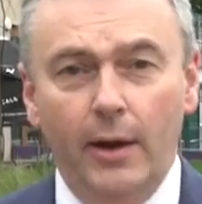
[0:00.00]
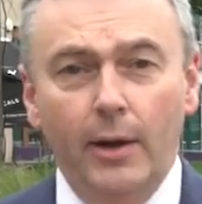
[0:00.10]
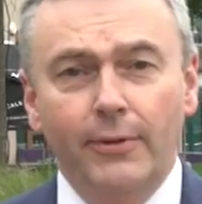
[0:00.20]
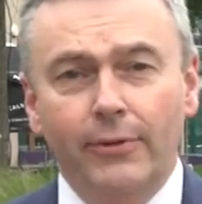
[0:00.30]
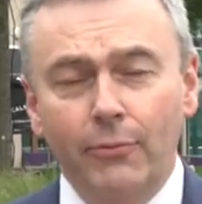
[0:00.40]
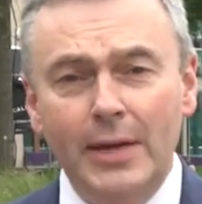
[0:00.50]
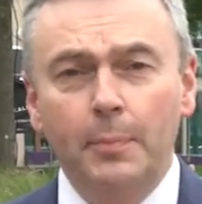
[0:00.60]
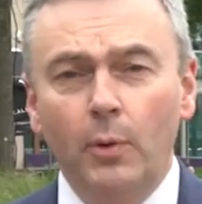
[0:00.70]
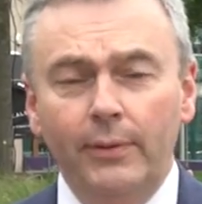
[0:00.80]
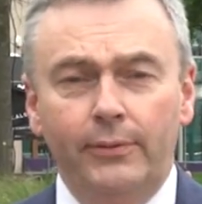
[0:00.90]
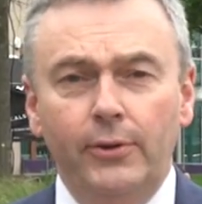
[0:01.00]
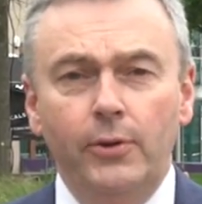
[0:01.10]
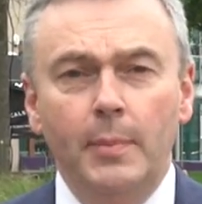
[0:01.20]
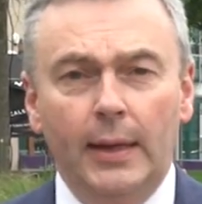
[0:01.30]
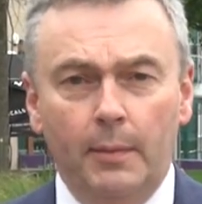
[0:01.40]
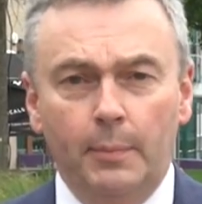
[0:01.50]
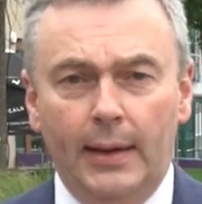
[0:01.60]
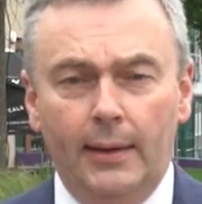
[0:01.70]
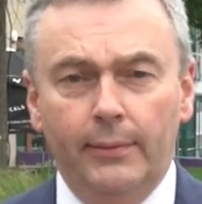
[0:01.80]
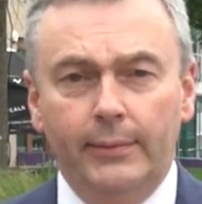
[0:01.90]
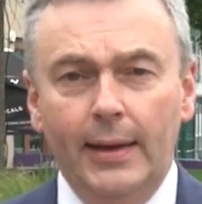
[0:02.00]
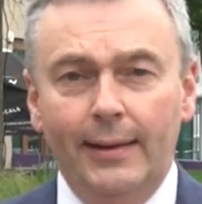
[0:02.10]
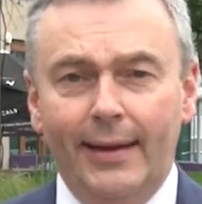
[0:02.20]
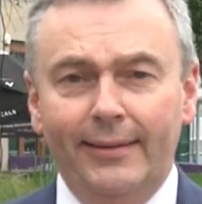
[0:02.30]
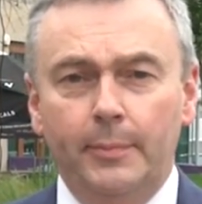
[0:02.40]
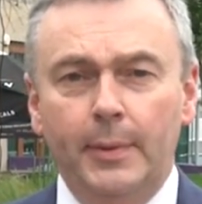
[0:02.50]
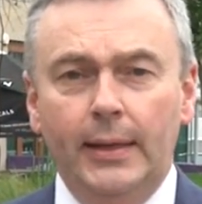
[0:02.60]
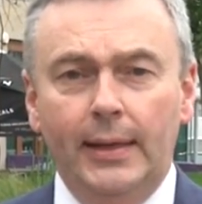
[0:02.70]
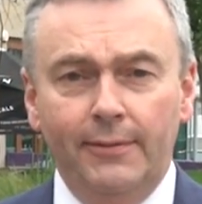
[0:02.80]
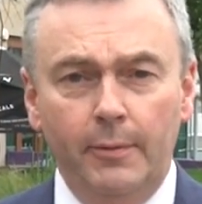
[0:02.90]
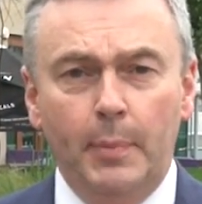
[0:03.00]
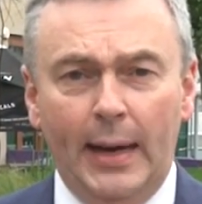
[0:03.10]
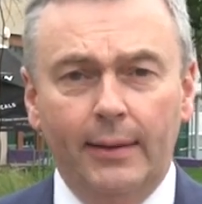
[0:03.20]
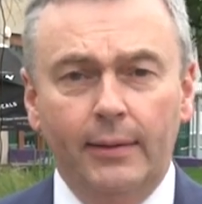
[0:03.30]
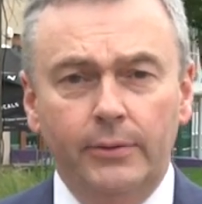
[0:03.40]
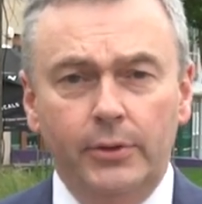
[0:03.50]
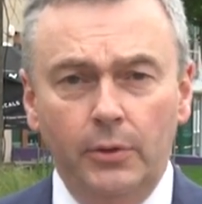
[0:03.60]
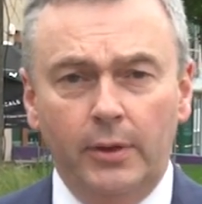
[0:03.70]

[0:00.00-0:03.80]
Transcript: and over £3.2 million has actually been given back to